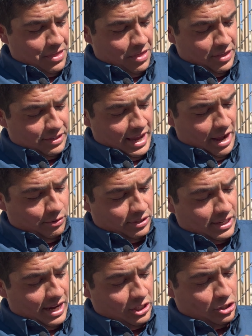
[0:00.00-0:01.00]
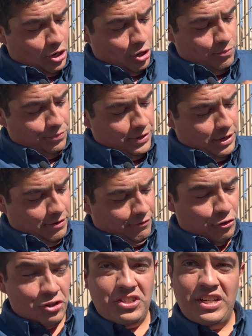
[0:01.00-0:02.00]
then this outside toe
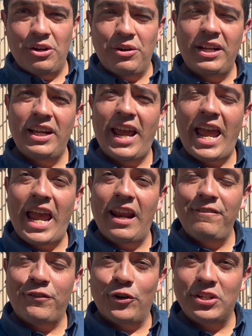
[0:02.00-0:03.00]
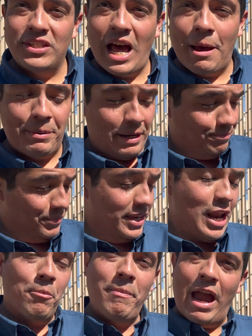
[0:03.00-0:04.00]
for steering and for stopping.
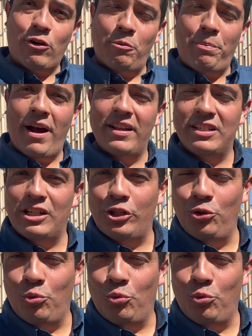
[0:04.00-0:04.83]
Now, macropods include